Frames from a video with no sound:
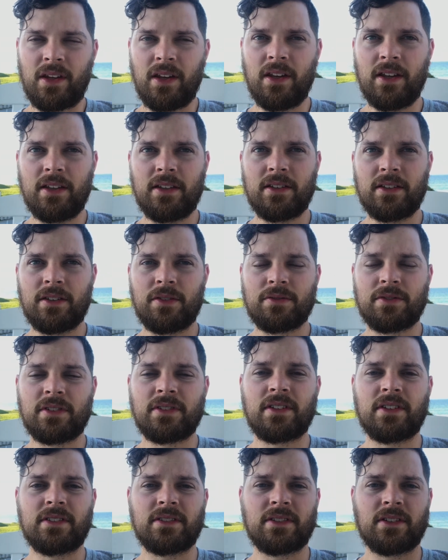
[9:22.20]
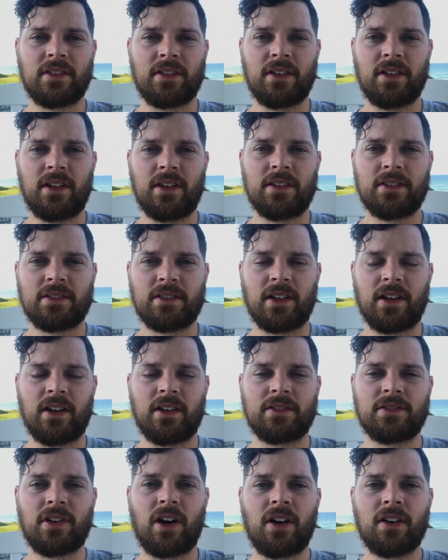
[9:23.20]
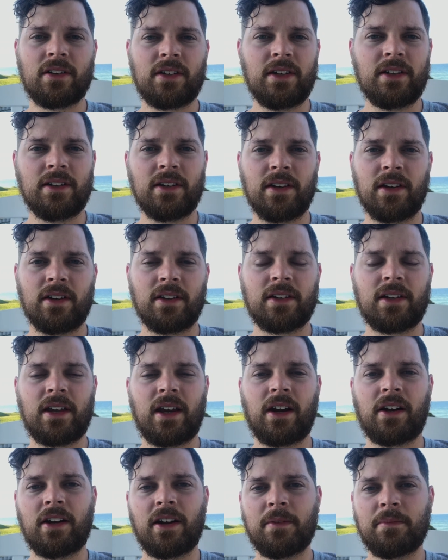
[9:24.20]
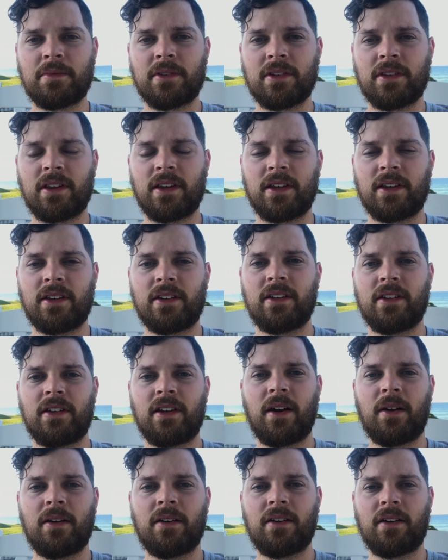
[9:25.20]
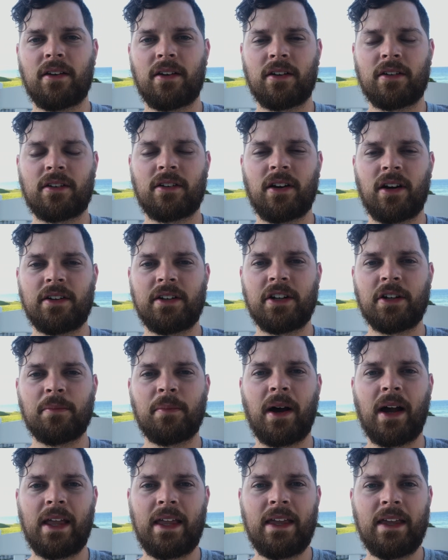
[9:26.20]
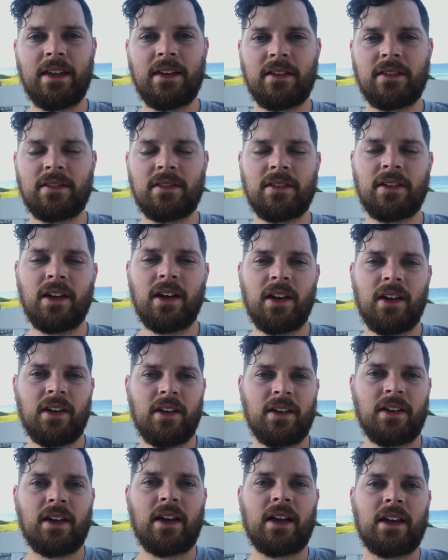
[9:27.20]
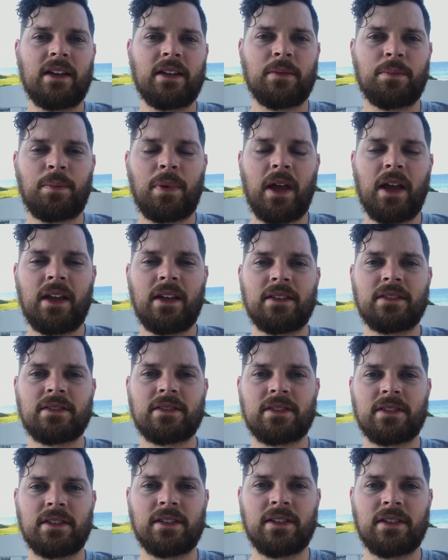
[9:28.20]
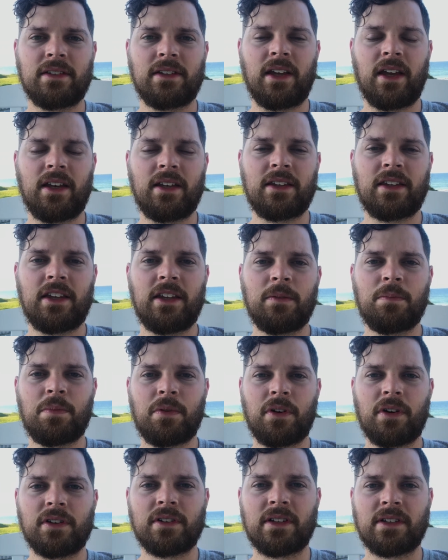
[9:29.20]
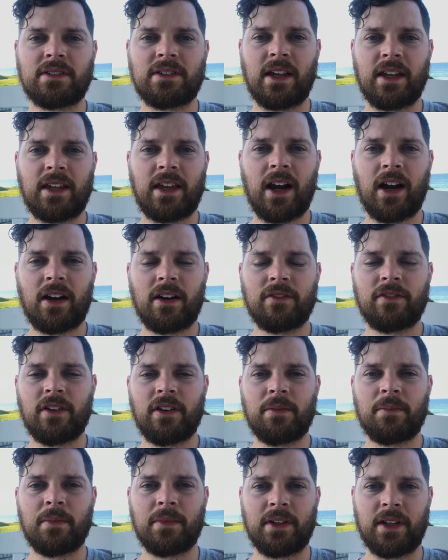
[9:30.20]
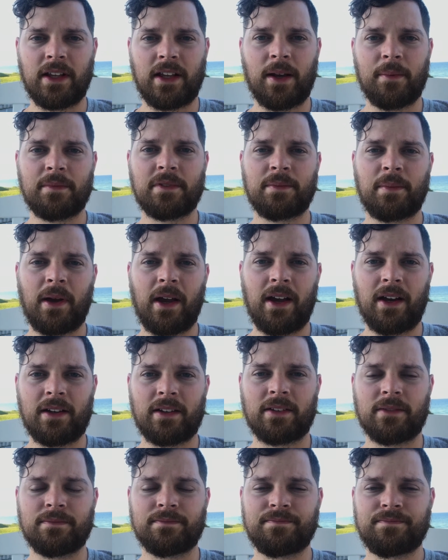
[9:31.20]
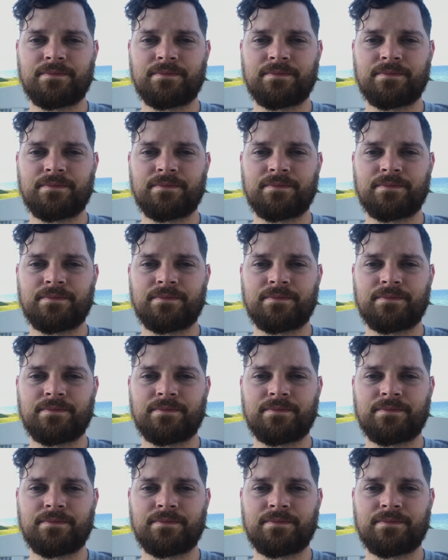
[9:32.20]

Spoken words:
uses his donkey to carry him to a nearby inn, and he pays the innkeeper to take care of him. And he comes back and